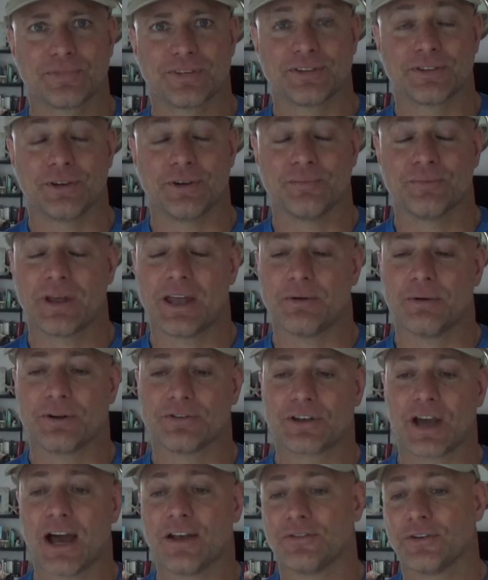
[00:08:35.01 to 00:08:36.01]
So,
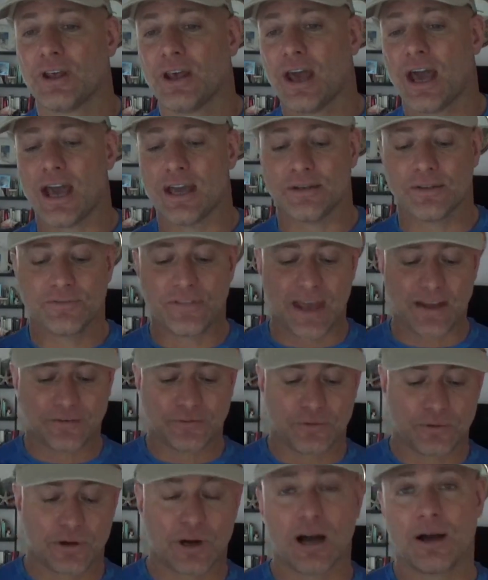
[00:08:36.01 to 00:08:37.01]
anyways, guys, hey, thanks
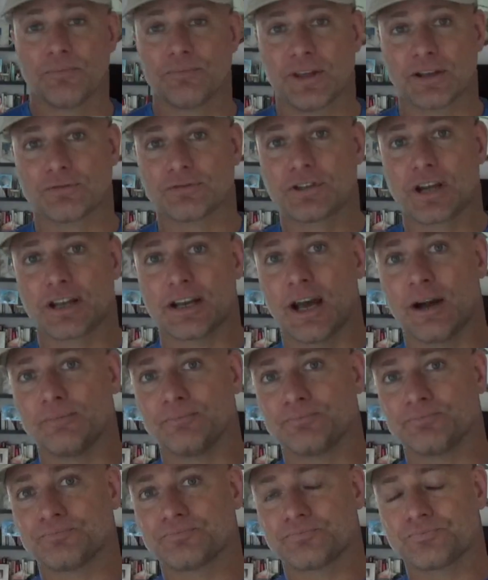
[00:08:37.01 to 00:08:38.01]
for checking
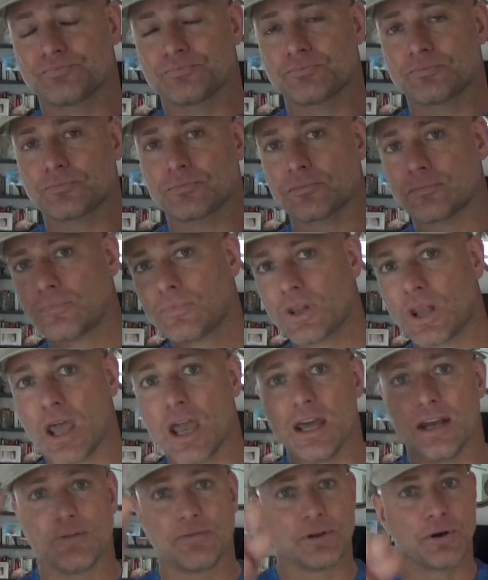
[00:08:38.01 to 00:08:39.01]
out.
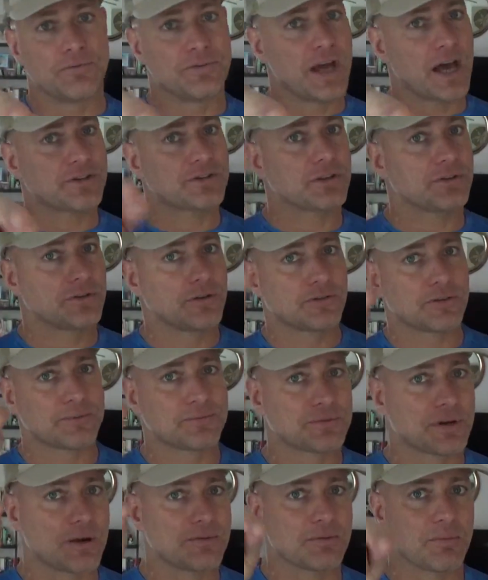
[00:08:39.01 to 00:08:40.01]
And if you have yet to
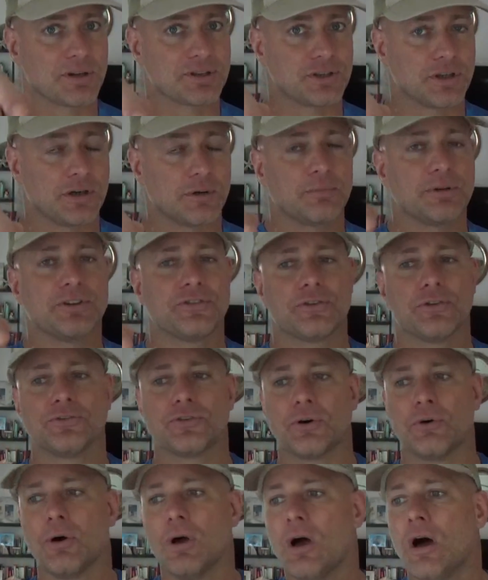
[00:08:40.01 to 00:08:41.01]
subscribe to my channel, please do
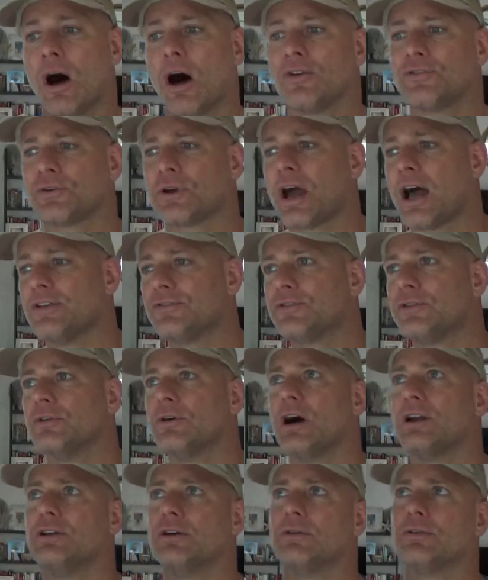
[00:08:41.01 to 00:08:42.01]
so. Also, guys,
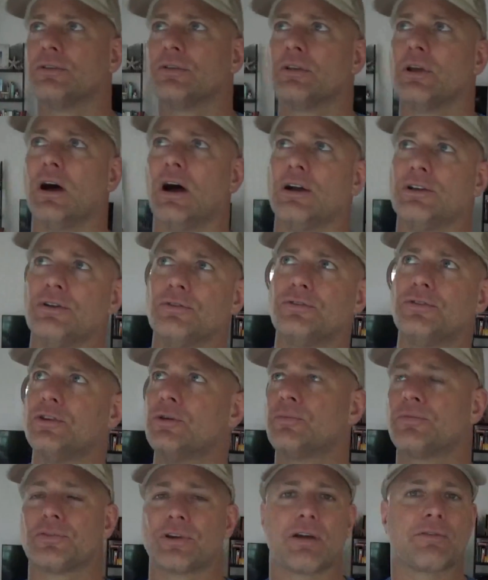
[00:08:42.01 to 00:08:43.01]
too, I know
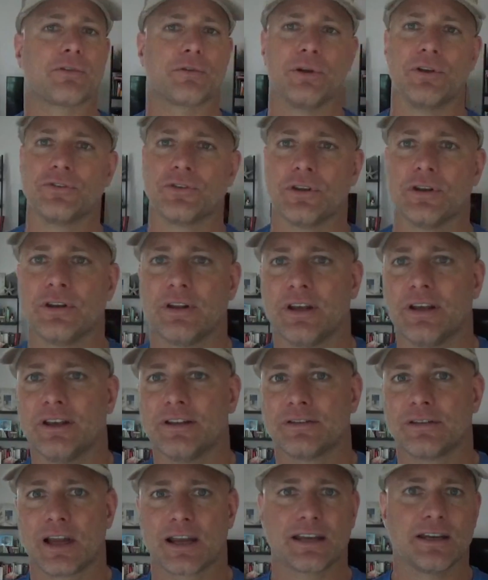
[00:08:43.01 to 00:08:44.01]
YouTube, for whatever reason,
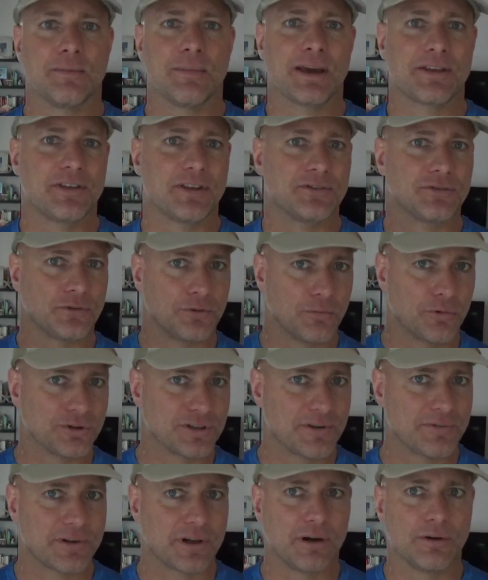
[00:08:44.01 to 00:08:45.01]
is liking to make things a little more
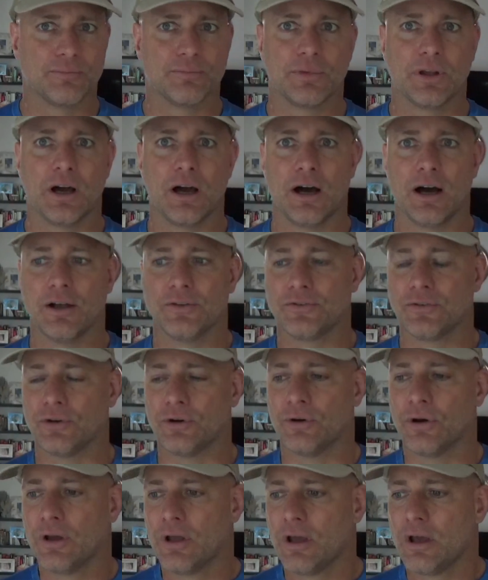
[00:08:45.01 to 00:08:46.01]
difficult.
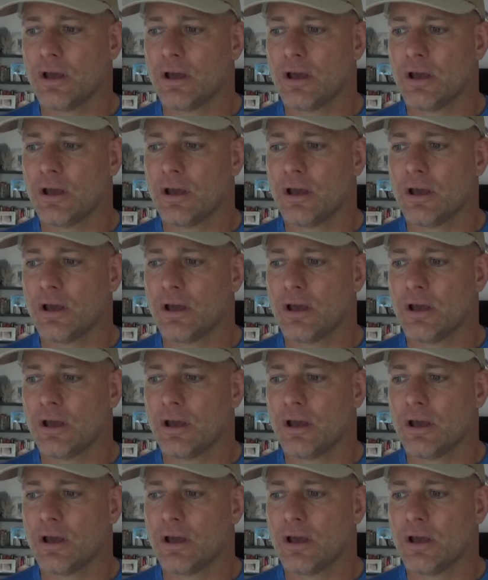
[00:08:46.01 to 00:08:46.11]
So.